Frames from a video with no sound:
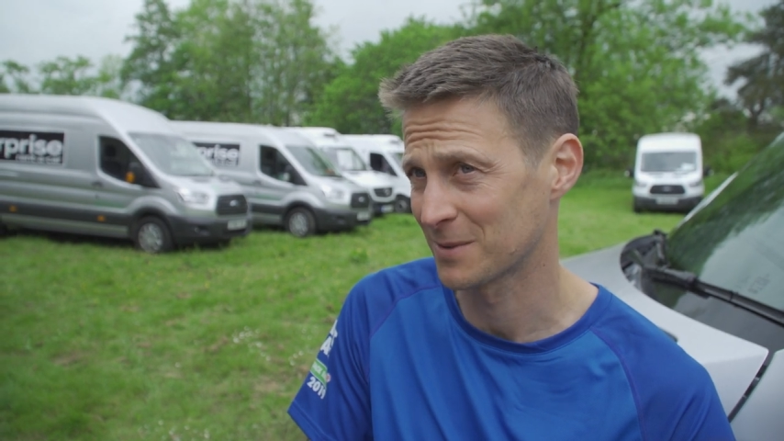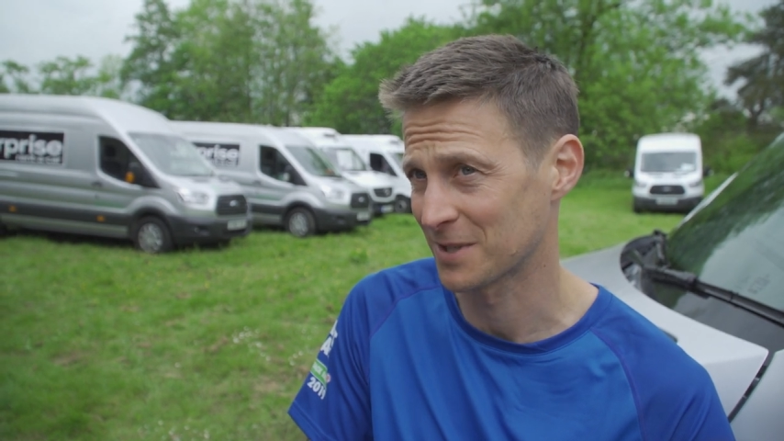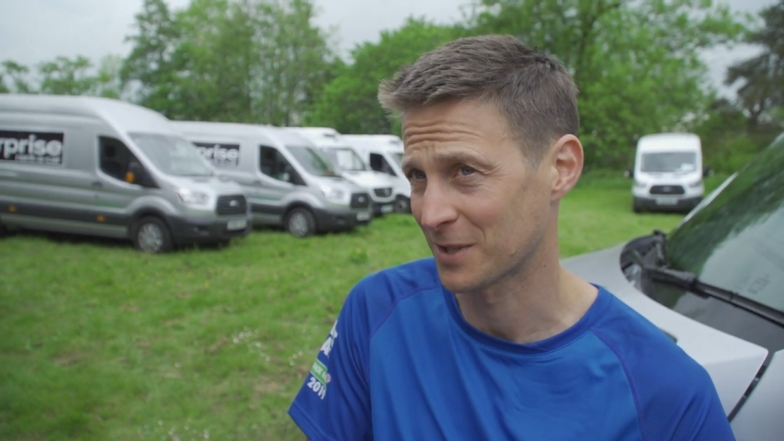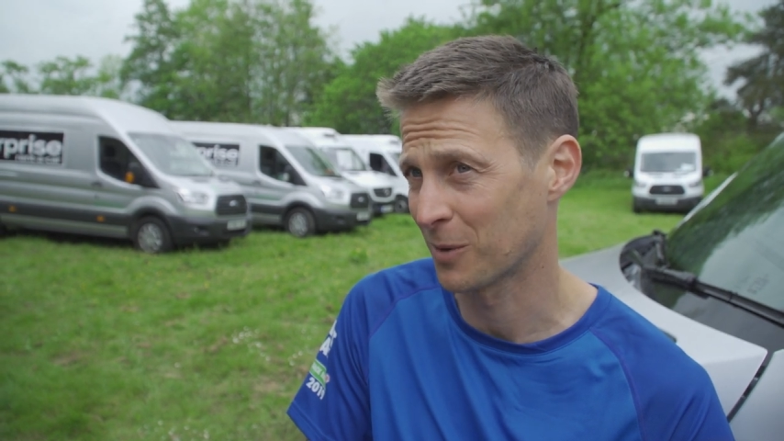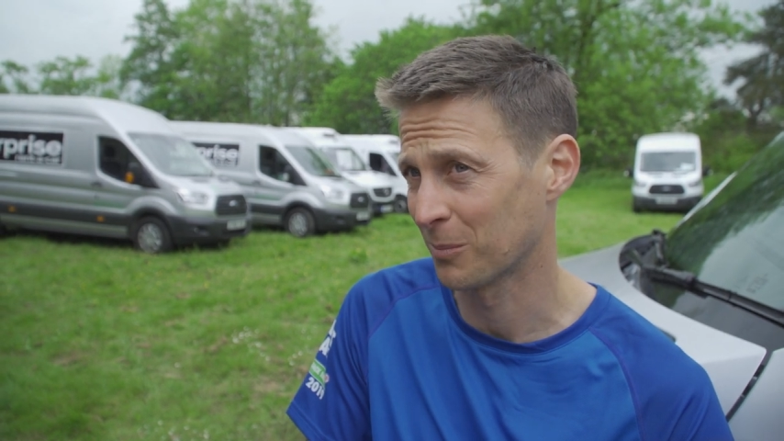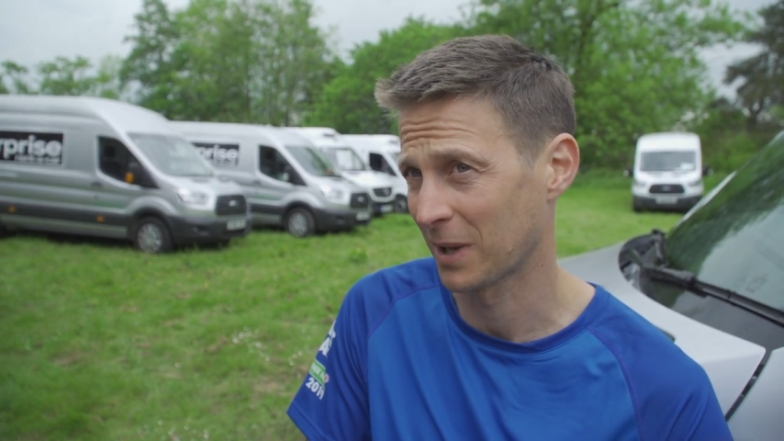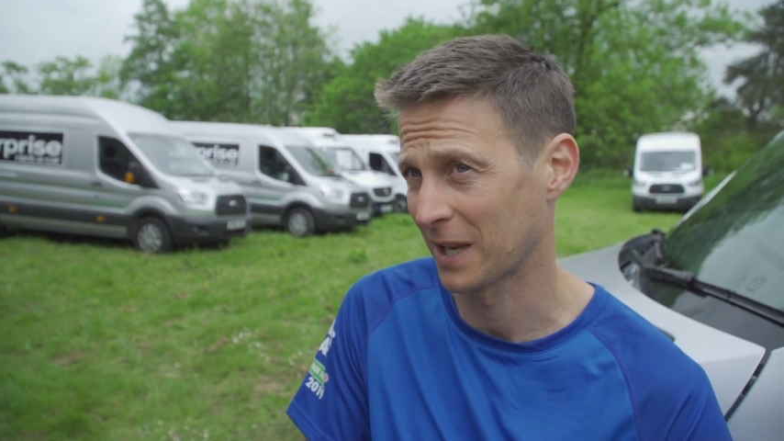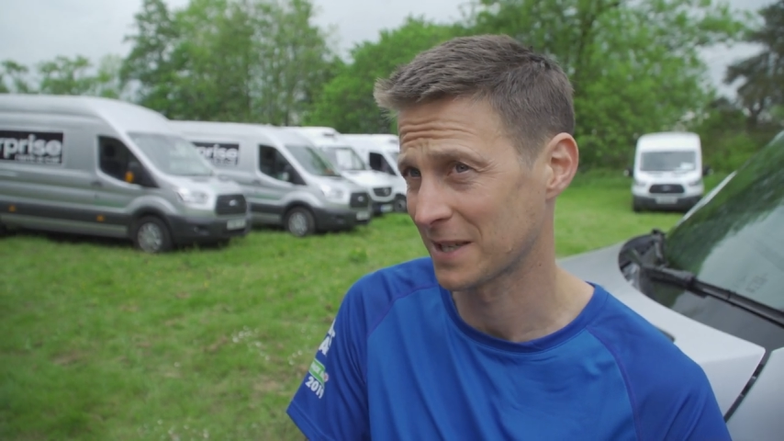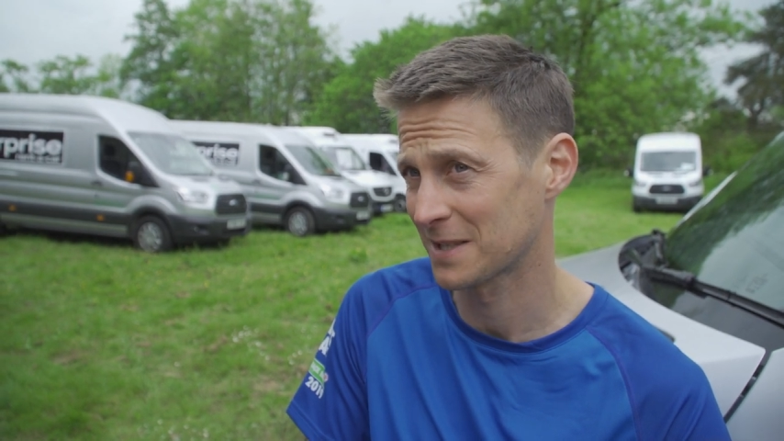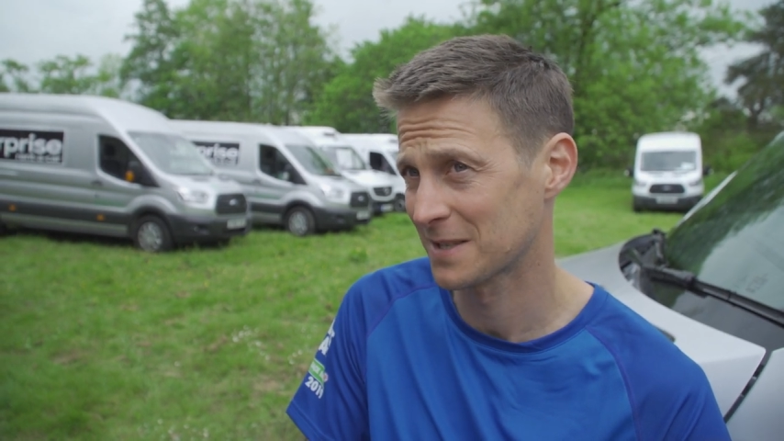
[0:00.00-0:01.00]
which is
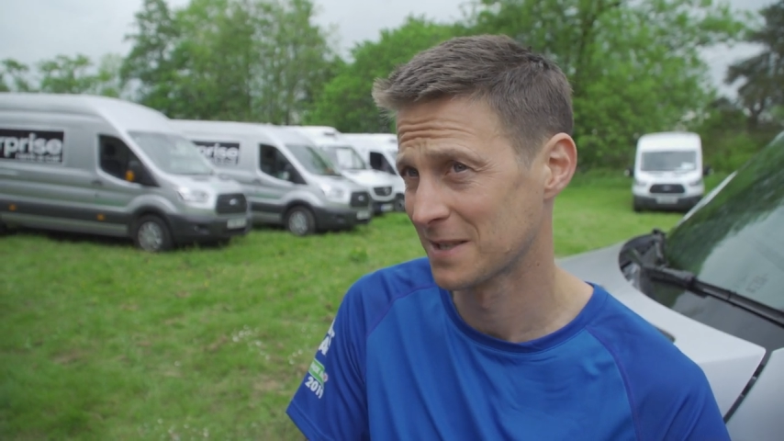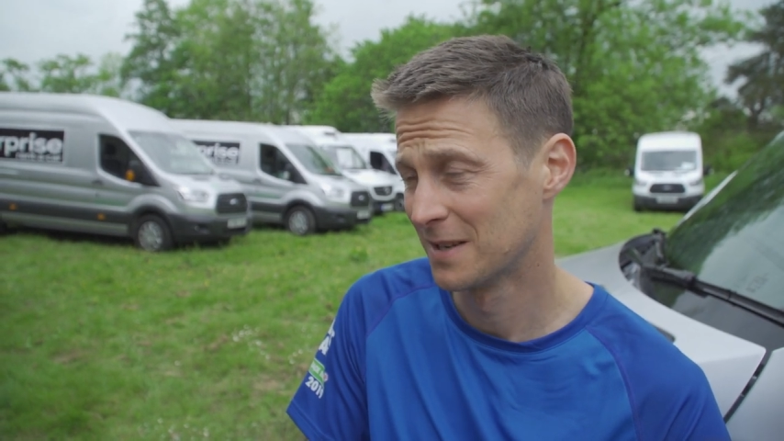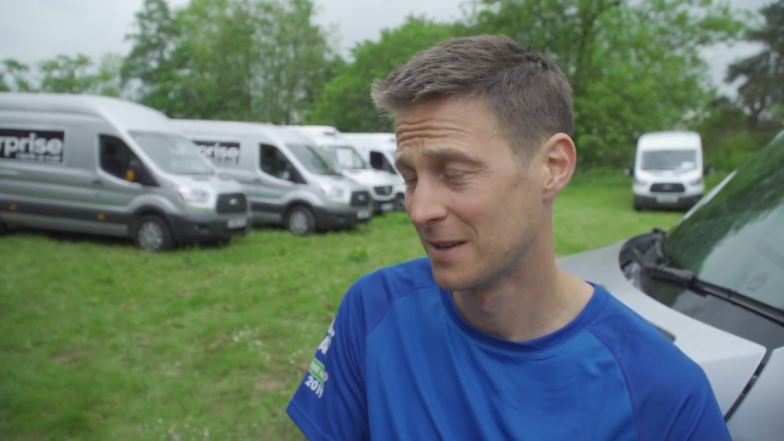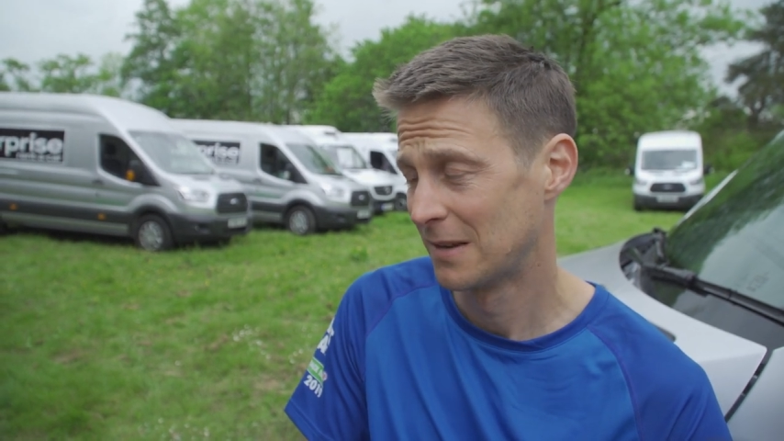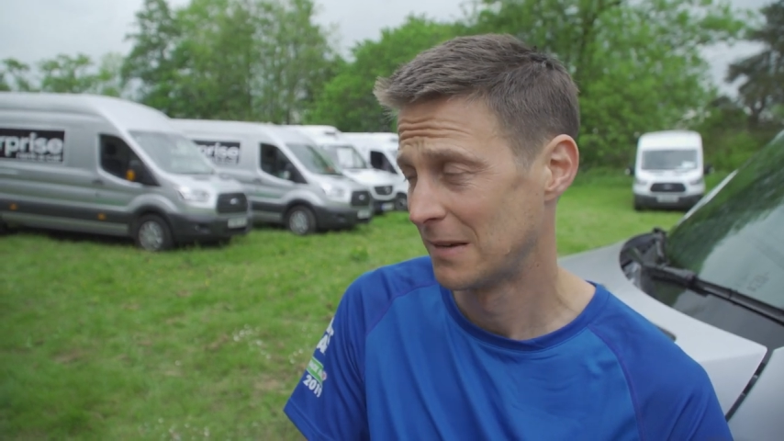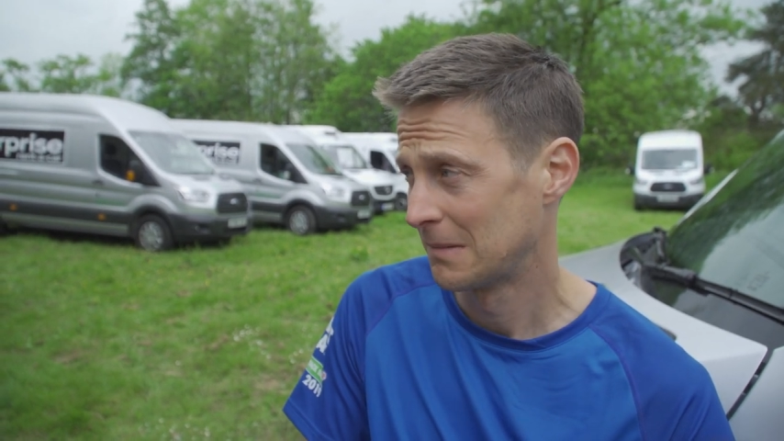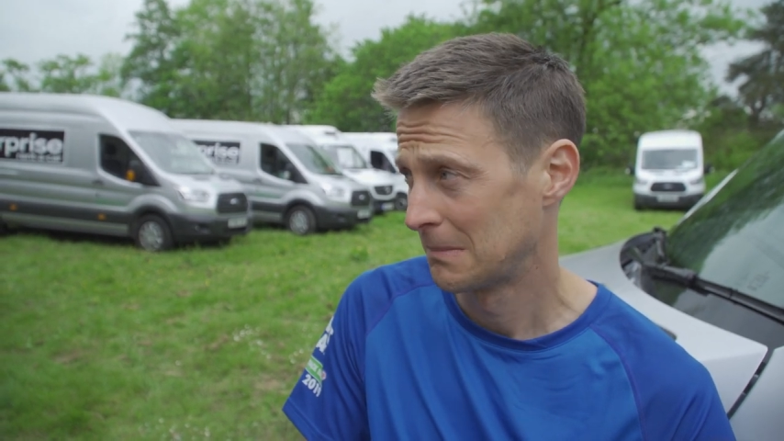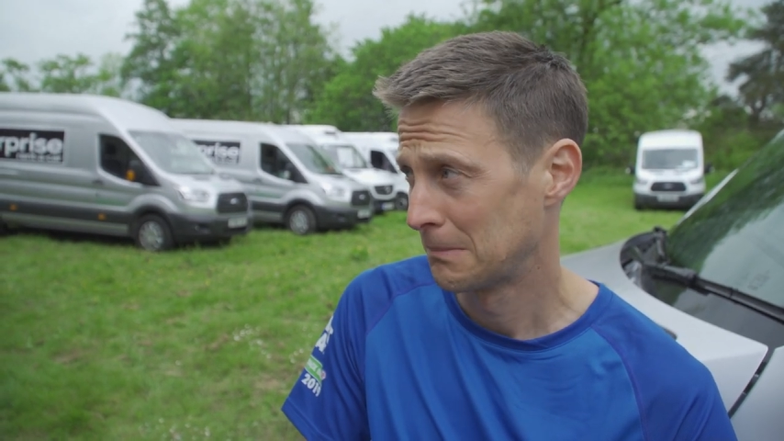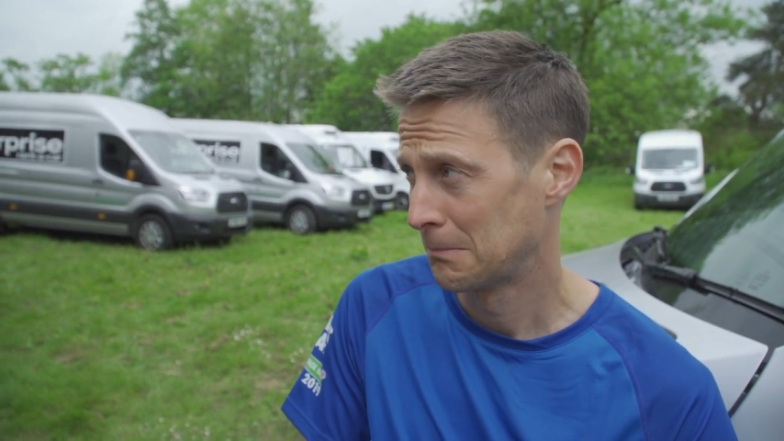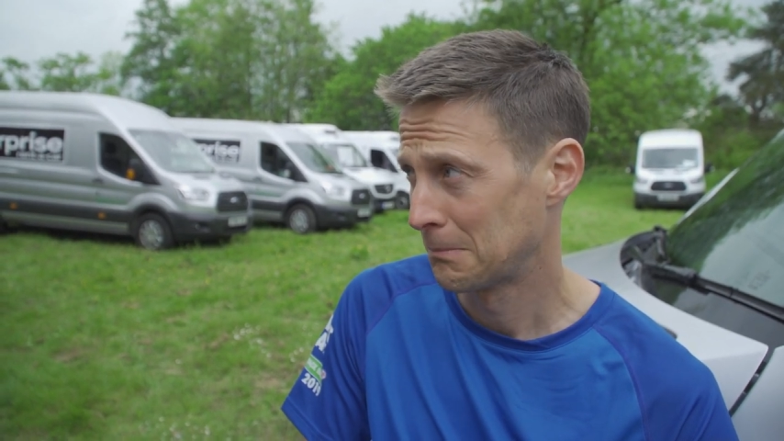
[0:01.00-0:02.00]
complex.
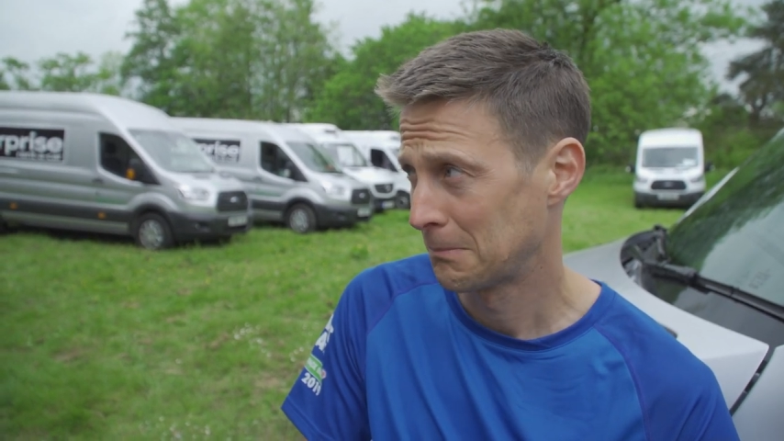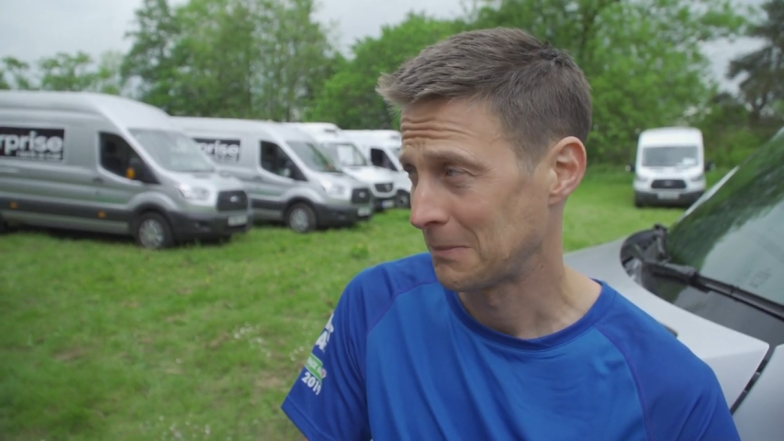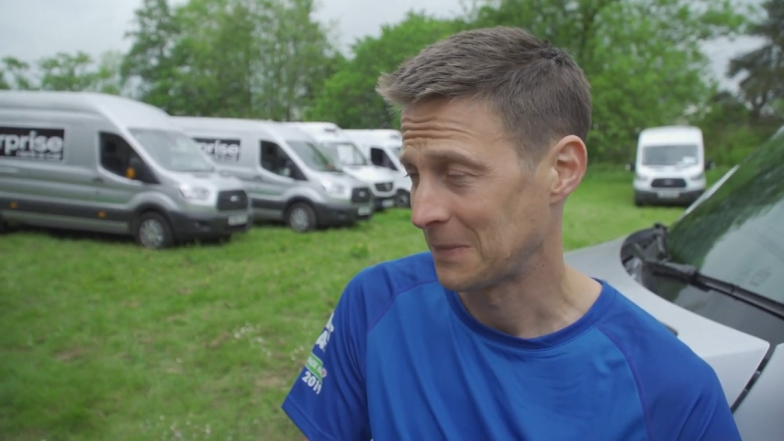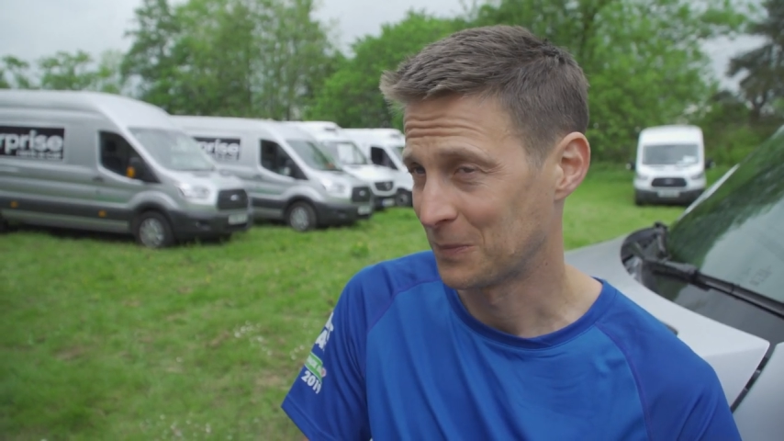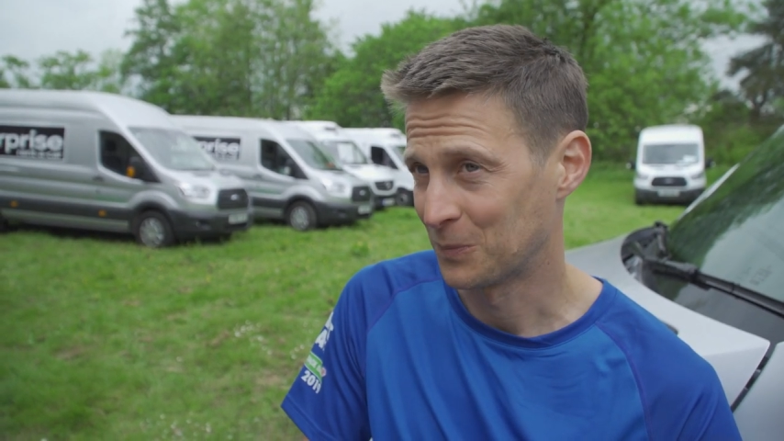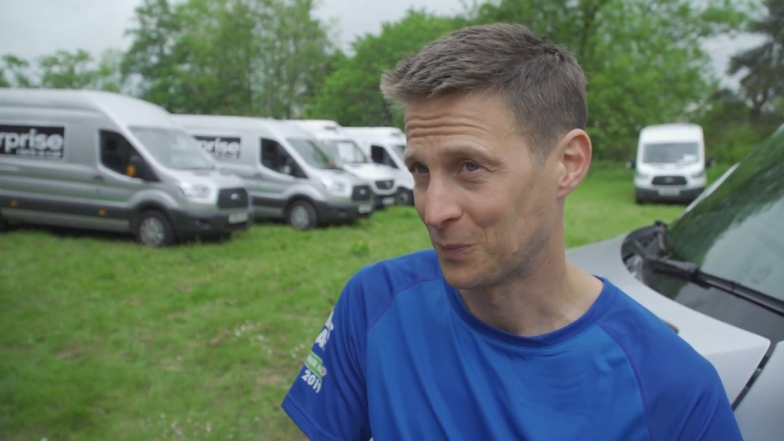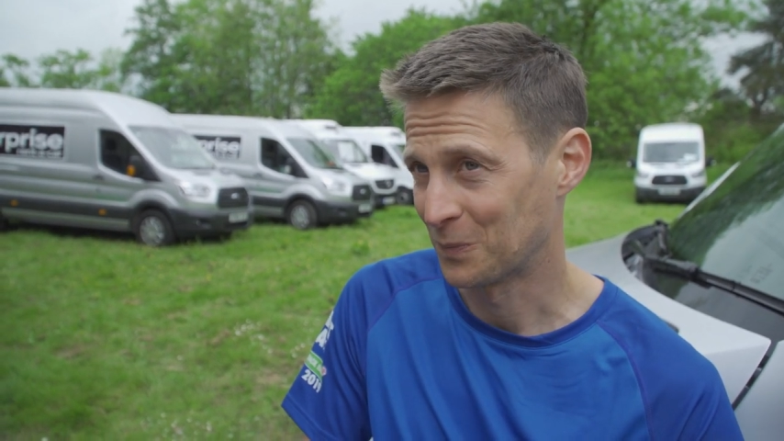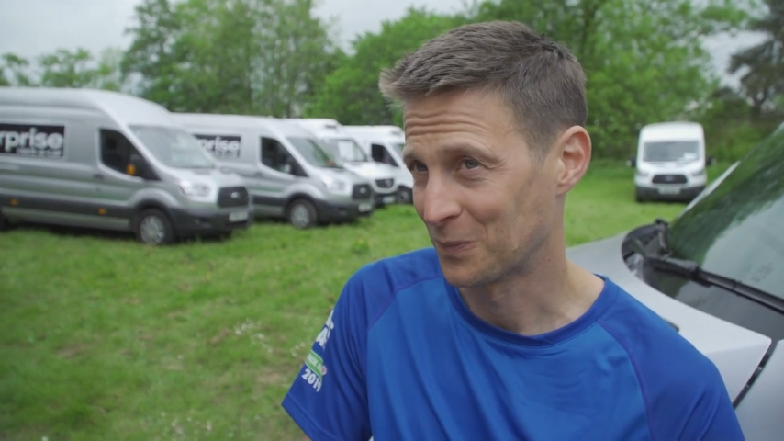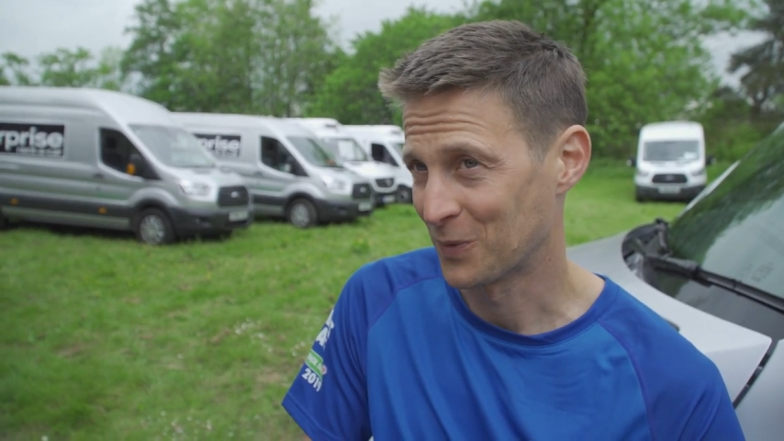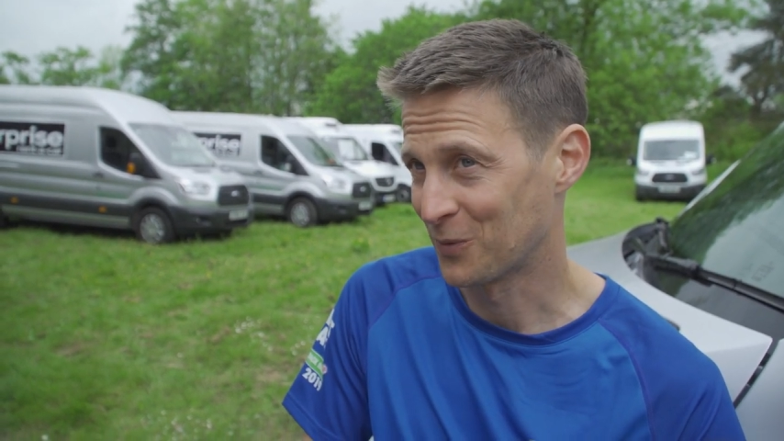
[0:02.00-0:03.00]

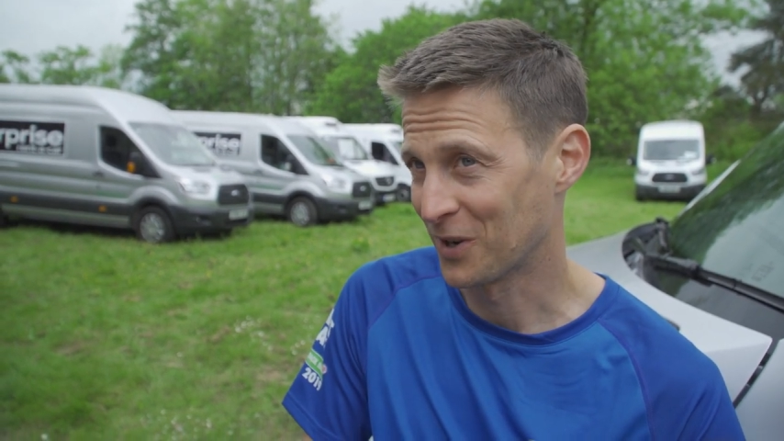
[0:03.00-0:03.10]
Mm, the